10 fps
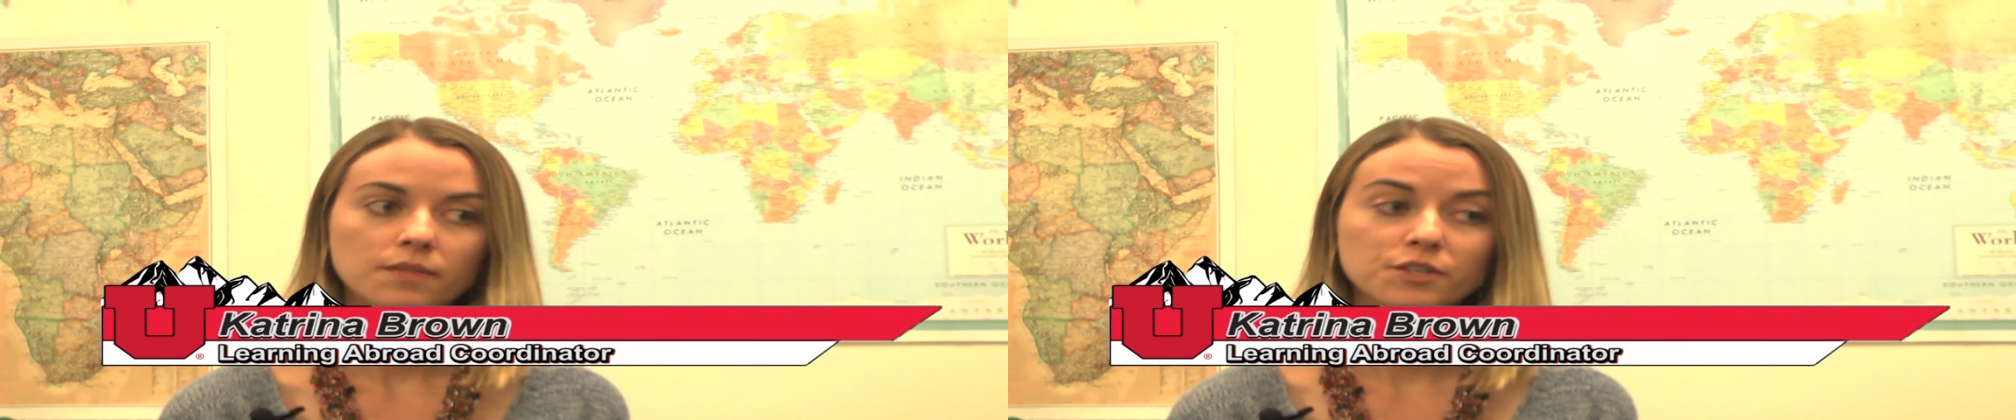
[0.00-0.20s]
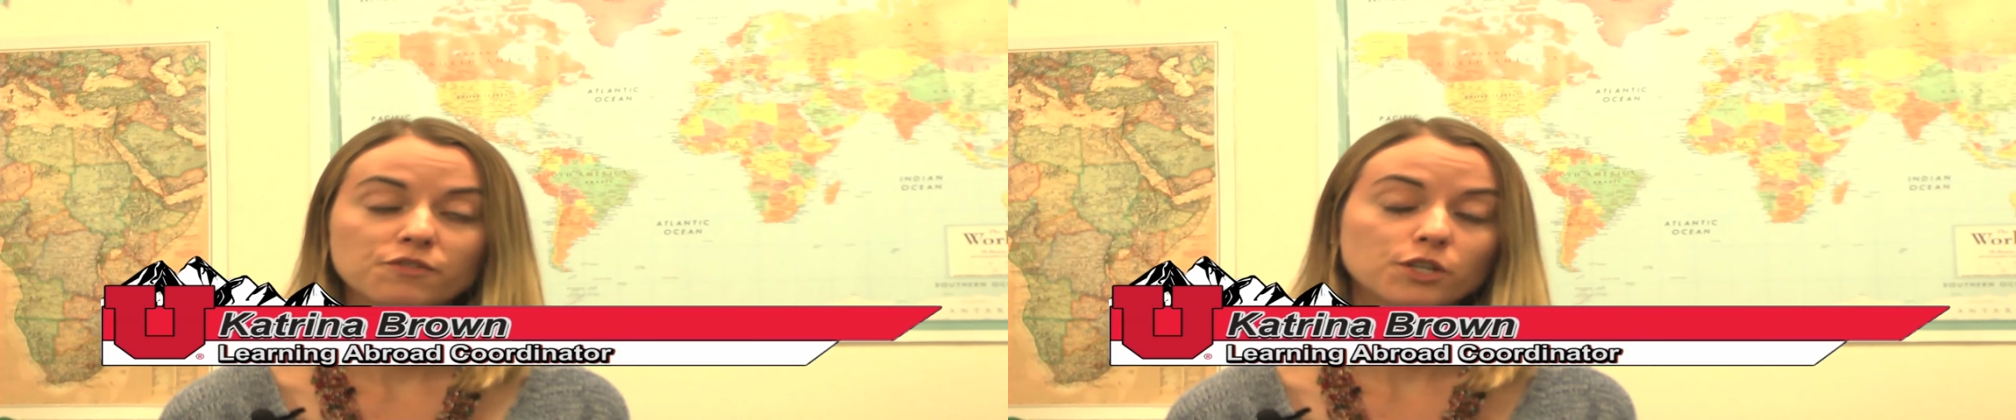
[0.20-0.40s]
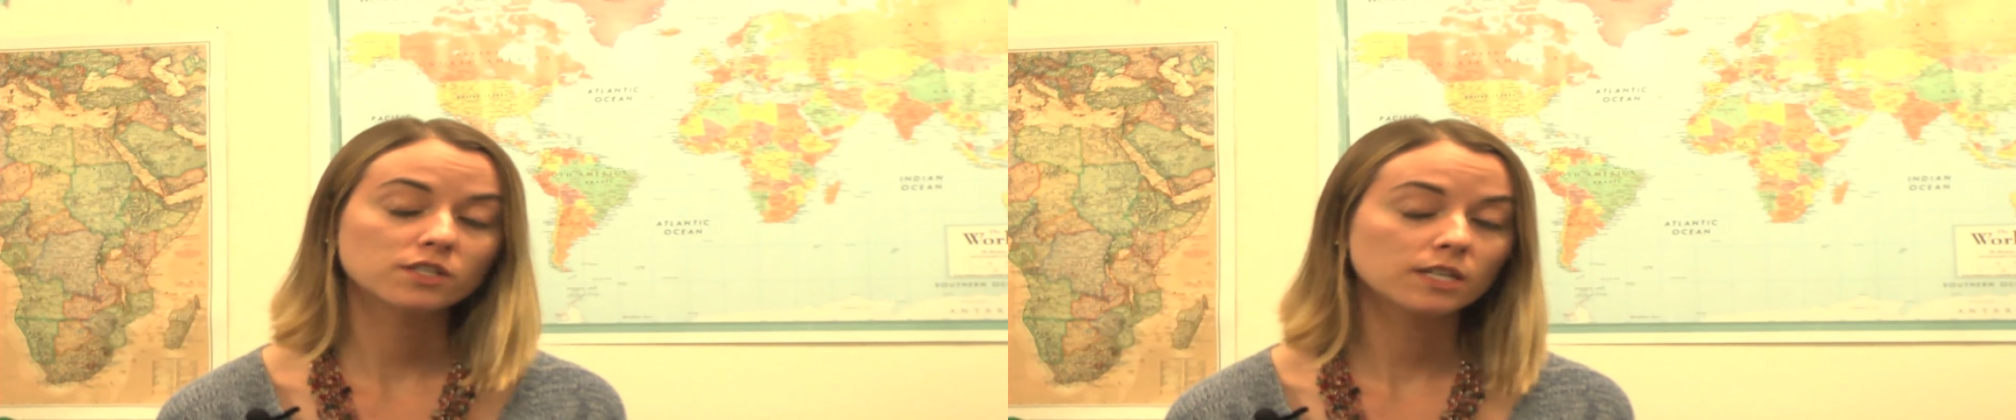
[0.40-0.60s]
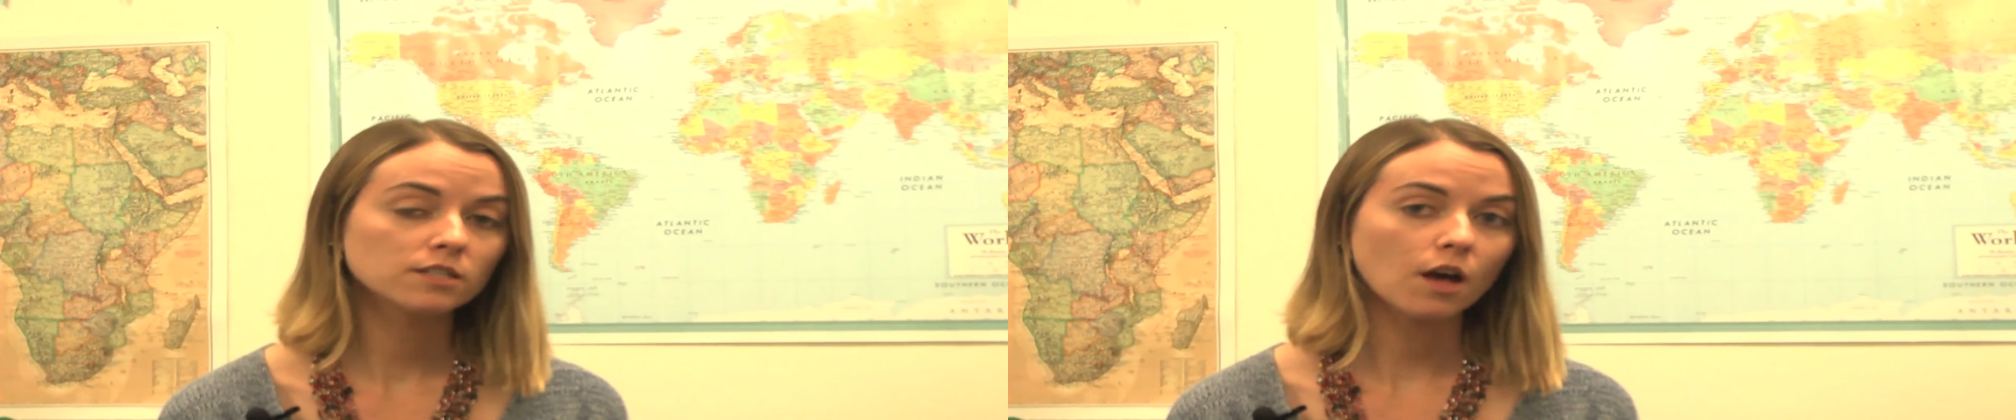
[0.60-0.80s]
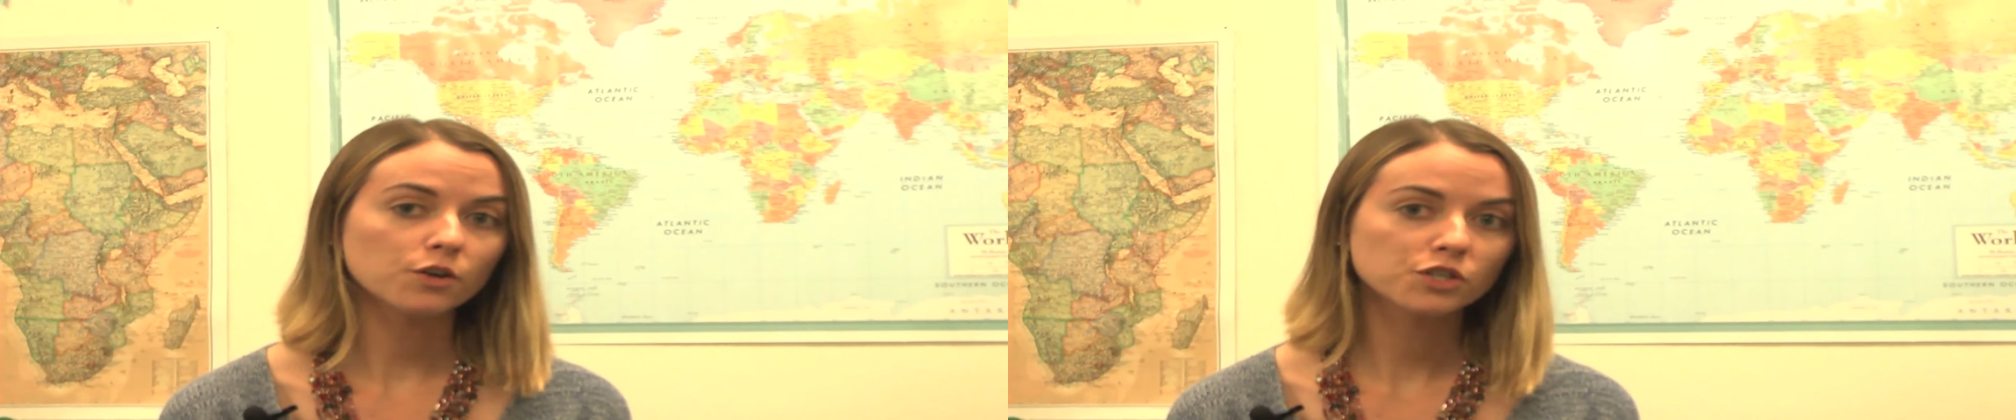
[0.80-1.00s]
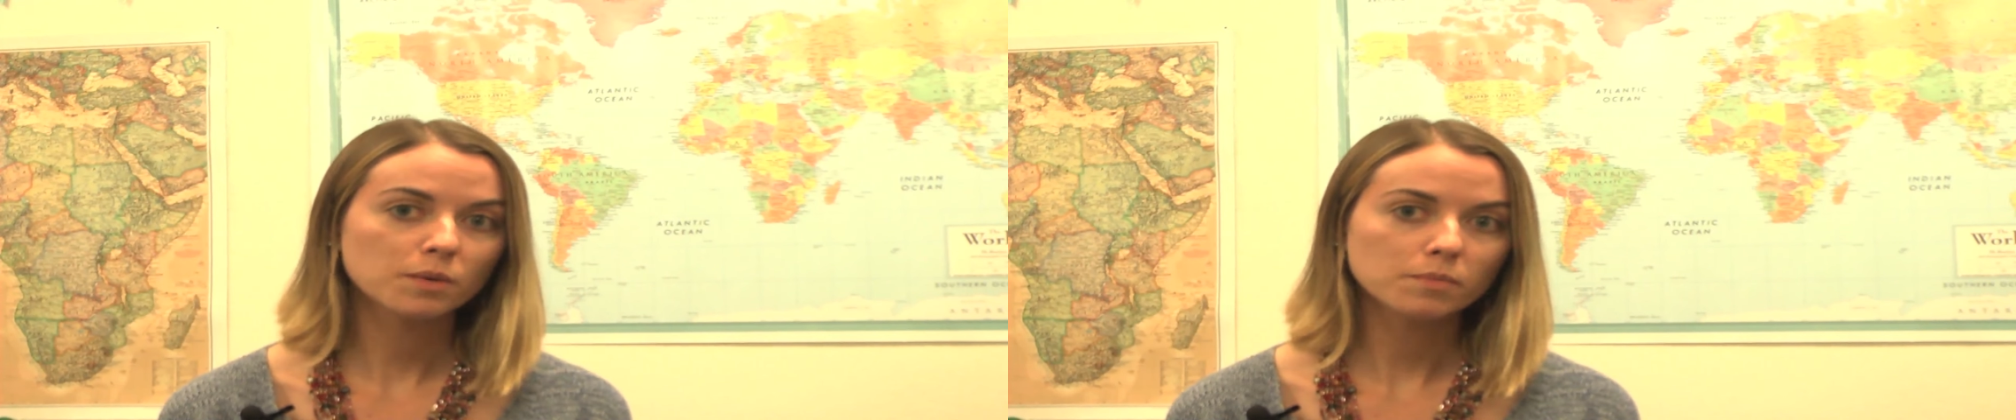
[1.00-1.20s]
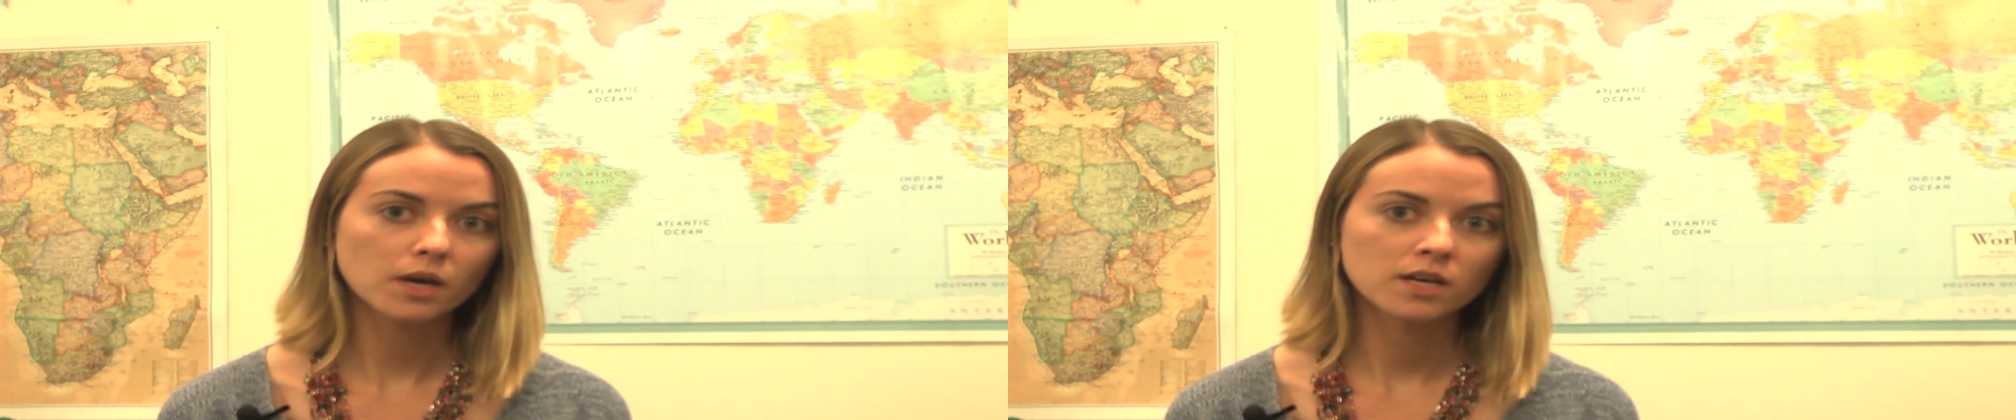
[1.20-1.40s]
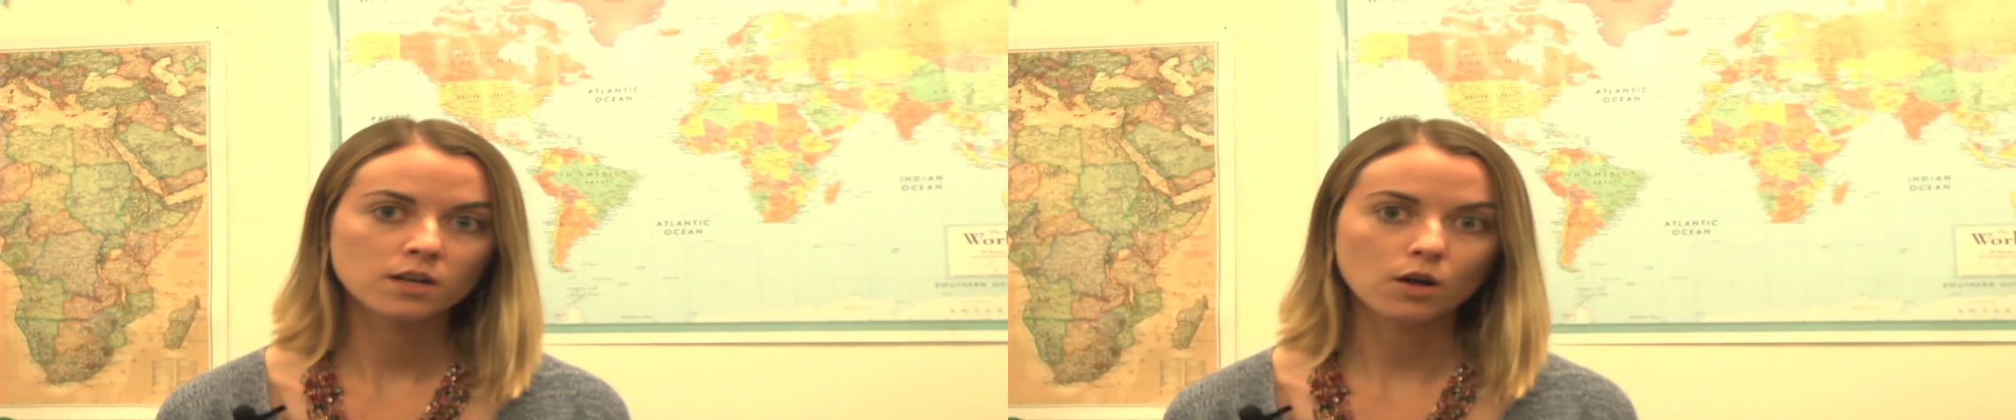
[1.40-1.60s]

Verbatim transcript: the Diversity Scholarship, and